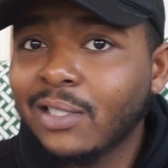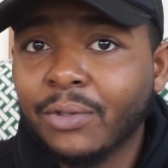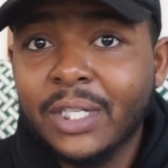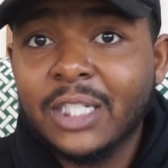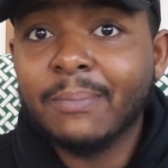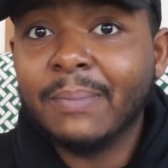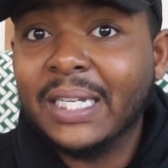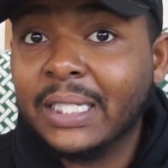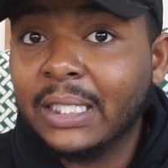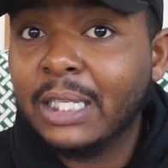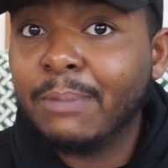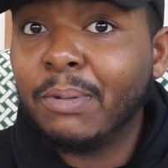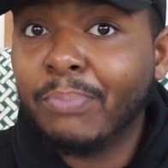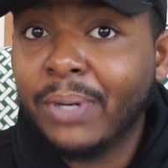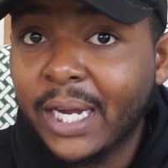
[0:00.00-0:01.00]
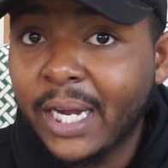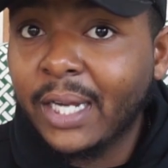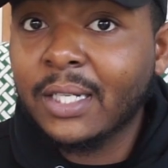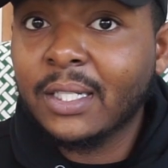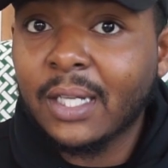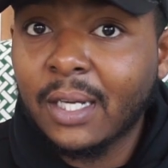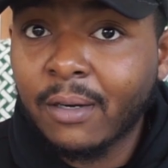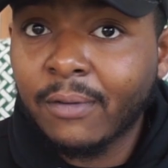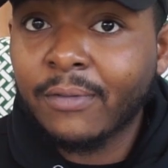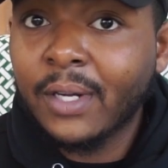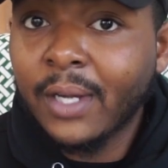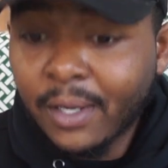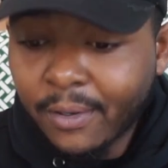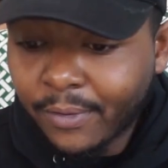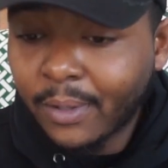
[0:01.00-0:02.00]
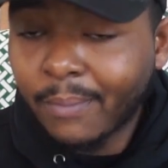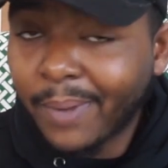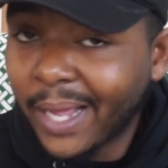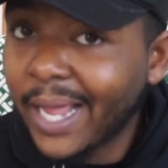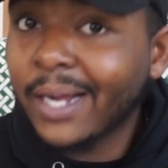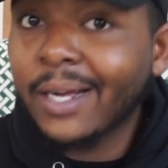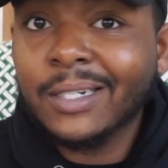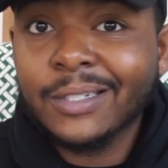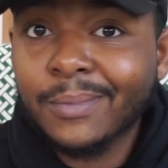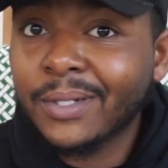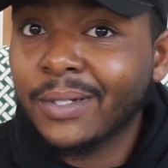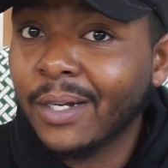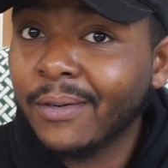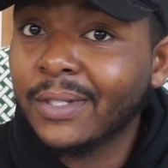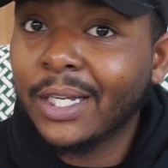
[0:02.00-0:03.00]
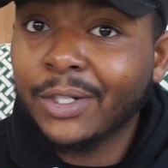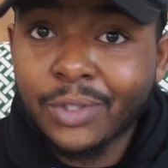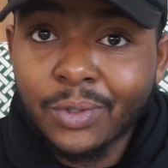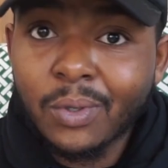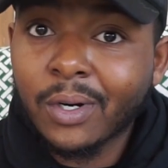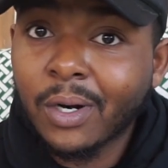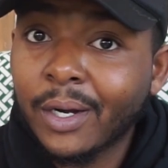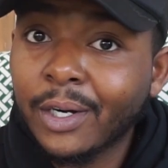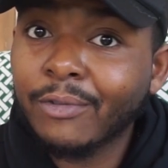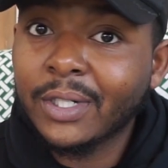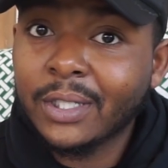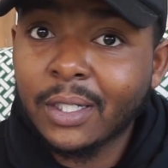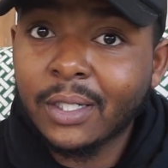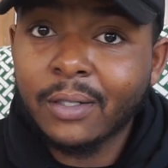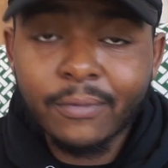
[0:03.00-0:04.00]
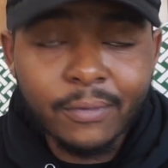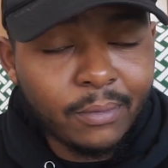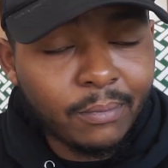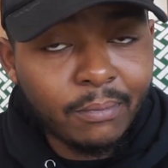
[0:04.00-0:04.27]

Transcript: So just mentally prepare yourself for the bad customer service that you are going to receive.